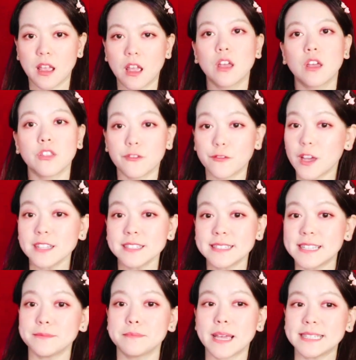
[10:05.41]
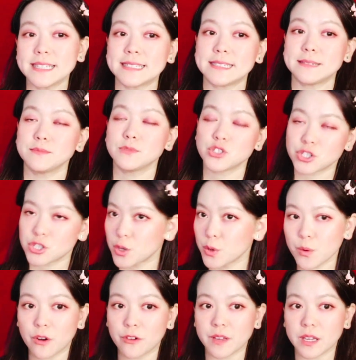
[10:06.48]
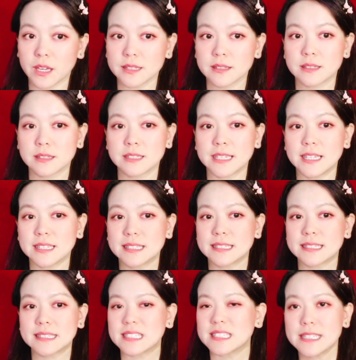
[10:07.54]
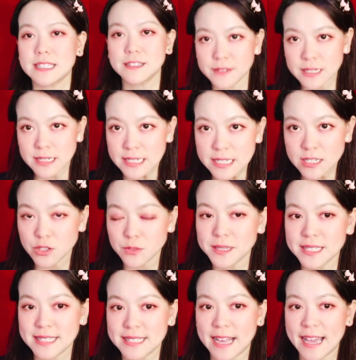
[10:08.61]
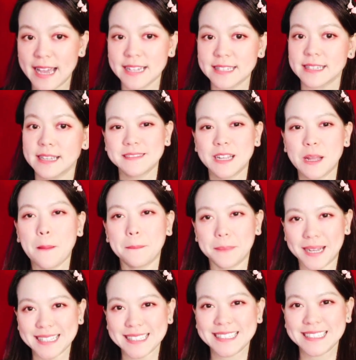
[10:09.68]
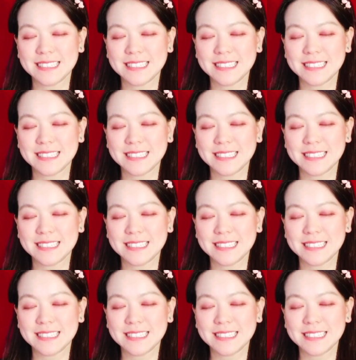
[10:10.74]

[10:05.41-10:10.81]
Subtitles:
The first tip may seem so obvious, it doesn't even need to be said, but